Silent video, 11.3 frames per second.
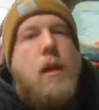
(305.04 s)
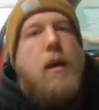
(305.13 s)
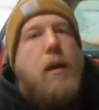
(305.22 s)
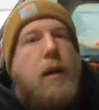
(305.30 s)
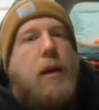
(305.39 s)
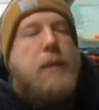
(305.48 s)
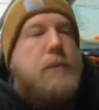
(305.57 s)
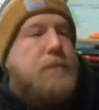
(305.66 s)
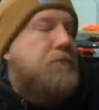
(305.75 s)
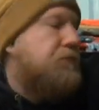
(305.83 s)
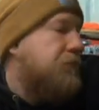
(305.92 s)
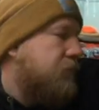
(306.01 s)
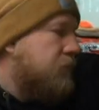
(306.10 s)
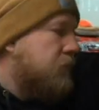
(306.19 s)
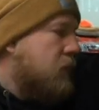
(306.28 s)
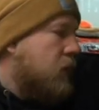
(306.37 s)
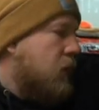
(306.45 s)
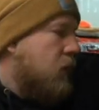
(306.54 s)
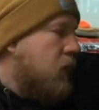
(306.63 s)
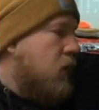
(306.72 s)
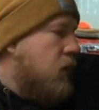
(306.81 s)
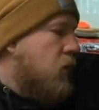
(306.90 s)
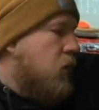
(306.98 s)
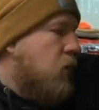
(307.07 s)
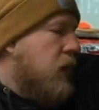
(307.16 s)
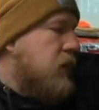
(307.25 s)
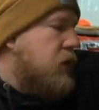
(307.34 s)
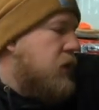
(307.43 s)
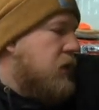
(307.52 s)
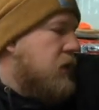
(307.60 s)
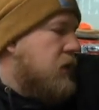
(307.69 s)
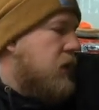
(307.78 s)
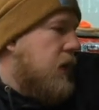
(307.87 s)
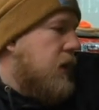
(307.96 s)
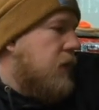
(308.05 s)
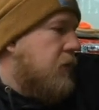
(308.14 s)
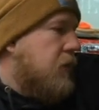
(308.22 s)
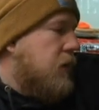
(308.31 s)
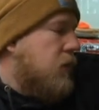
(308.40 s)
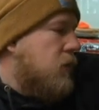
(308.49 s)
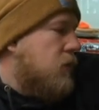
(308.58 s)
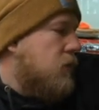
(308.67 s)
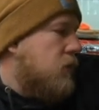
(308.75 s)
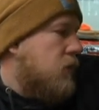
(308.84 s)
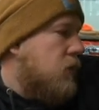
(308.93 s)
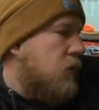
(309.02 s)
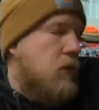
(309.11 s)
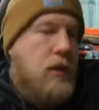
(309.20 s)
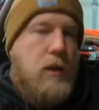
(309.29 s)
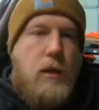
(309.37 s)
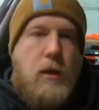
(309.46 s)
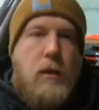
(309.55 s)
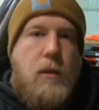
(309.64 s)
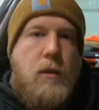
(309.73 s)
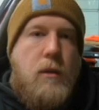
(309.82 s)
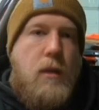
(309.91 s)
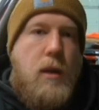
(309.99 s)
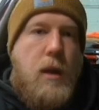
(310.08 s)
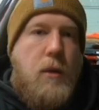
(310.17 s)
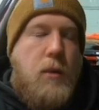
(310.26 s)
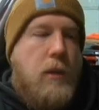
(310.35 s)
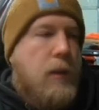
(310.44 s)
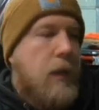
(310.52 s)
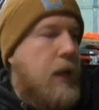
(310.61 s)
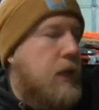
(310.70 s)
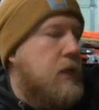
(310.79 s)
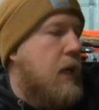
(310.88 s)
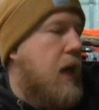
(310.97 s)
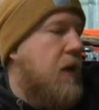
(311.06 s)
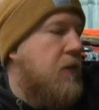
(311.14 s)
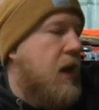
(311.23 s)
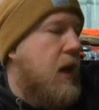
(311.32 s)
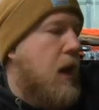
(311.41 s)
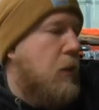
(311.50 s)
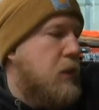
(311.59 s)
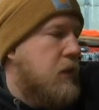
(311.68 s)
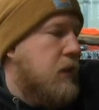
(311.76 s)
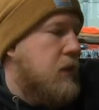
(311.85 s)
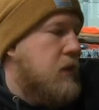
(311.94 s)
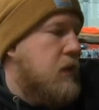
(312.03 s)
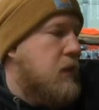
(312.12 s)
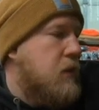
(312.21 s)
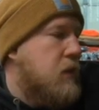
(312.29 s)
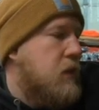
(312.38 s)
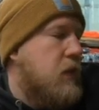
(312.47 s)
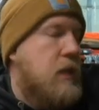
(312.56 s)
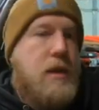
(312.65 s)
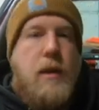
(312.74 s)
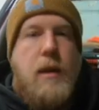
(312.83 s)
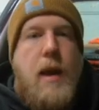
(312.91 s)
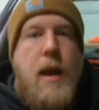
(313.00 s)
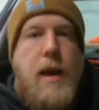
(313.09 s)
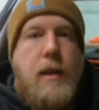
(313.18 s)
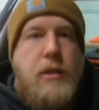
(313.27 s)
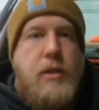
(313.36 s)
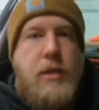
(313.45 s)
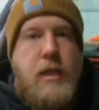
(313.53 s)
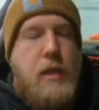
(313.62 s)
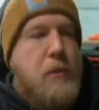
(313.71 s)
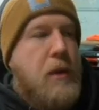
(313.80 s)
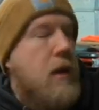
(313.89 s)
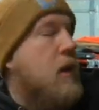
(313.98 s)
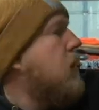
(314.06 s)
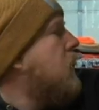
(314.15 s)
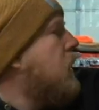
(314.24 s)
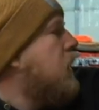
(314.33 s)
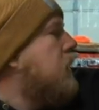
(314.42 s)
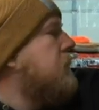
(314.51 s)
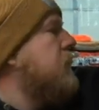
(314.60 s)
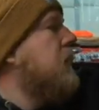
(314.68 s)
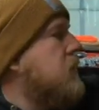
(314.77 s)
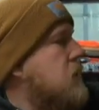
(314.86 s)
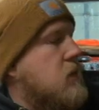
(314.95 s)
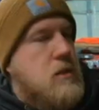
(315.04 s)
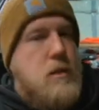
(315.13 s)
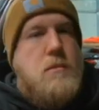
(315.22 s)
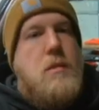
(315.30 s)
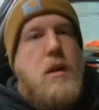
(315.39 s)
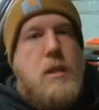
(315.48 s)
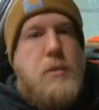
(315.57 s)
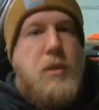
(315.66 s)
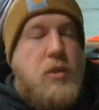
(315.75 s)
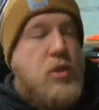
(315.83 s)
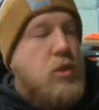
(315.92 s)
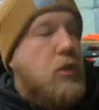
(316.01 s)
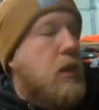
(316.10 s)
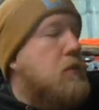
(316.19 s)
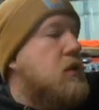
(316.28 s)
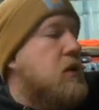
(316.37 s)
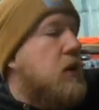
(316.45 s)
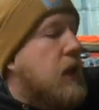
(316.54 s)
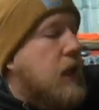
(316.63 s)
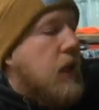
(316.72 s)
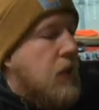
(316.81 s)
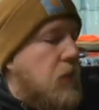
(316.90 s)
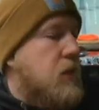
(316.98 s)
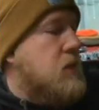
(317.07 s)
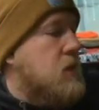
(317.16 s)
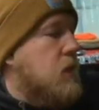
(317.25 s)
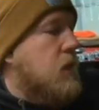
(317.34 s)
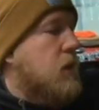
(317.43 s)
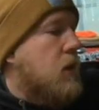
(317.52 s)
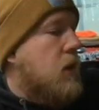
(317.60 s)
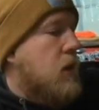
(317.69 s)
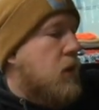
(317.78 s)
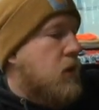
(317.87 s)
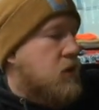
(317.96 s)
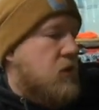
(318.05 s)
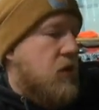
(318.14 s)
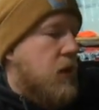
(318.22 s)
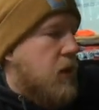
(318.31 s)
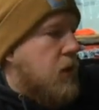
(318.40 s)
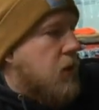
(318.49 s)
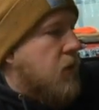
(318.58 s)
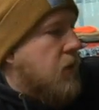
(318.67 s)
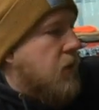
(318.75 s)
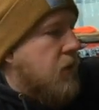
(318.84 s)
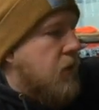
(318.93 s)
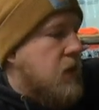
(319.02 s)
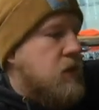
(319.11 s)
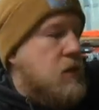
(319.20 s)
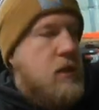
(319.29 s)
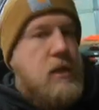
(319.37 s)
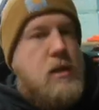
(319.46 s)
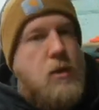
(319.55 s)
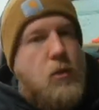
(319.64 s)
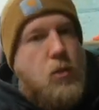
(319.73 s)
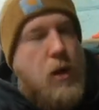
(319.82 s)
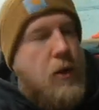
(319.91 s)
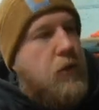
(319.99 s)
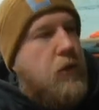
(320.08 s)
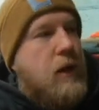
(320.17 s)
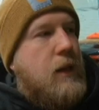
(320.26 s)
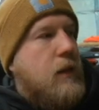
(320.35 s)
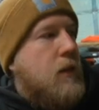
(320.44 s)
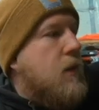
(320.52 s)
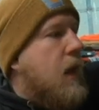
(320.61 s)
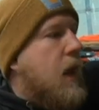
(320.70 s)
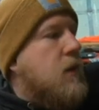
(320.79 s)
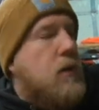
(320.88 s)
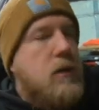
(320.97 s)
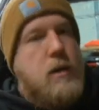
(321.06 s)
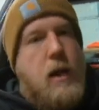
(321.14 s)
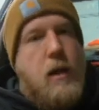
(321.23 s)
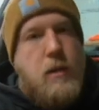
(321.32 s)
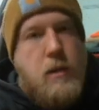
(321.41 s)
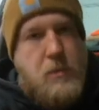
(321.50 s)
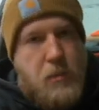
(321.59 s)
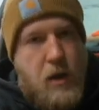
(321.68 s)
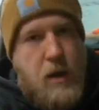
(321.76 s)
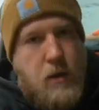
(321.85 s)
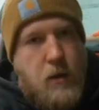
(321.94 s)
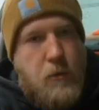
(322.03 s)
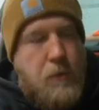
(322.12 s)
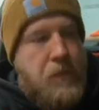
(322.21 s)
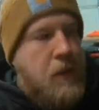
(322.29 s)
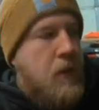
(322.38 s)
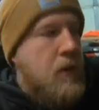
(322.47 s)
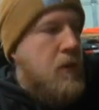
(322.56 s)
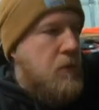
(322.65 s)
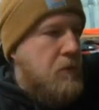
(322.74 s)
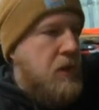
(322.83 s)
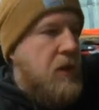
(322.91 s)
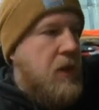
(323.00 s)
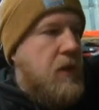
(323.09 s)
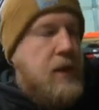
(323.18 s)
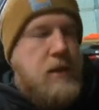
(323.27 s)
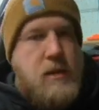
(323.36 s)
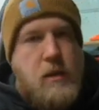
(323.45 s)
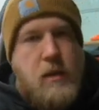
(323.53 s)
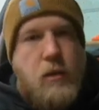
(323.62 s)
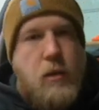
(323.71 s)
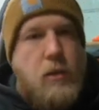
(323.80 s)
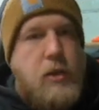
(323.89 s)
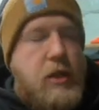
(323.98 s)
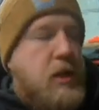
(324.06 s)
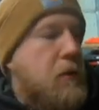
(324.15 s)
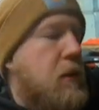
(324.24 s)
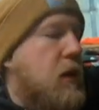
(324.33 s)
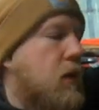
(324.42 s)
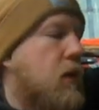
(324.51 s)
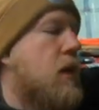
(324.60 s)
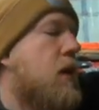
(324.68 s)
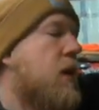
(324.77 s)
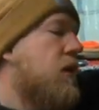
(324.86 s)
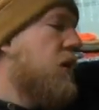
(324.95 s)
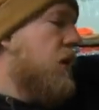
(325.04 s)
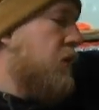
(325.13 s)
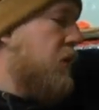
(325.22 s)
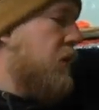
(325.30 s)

um, which is kind of a, you know, I would like to have that option because these seats are not cheap. Um, and there's also multiple trims you can get this in. So they're, these seats are roughly $900 brand new, but then that doesn't include shipping. The other